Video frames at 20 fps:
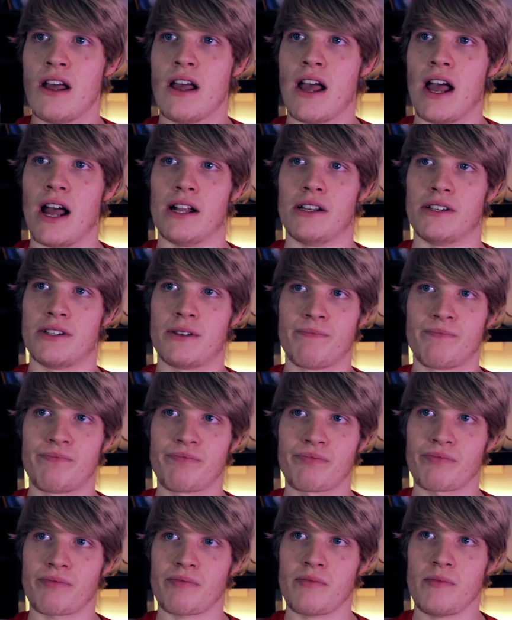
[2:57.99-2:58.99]
And
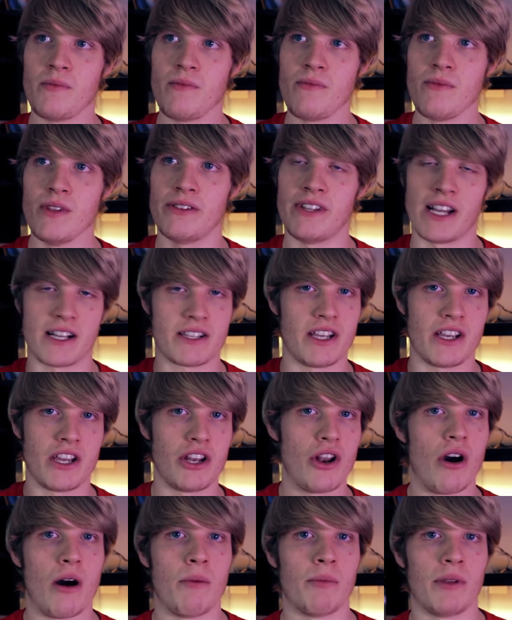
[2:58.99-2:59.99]
next thing
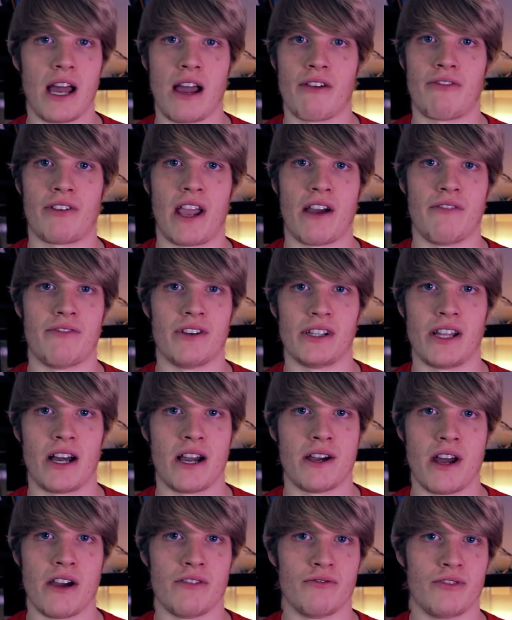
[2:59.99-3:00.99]
you know, I'm laughing every
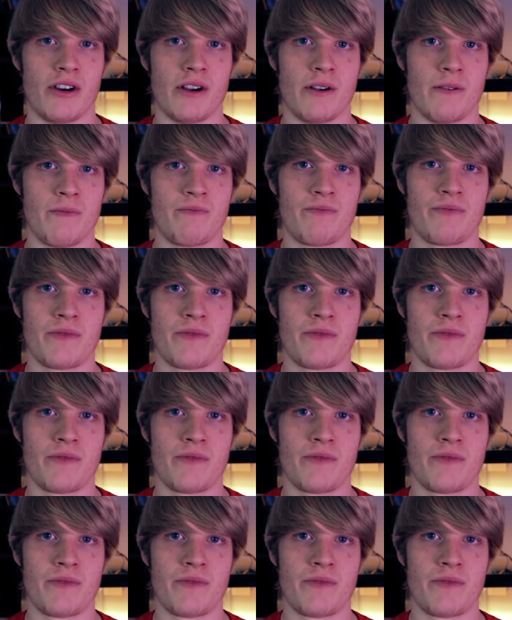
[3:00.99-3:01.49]
line I write.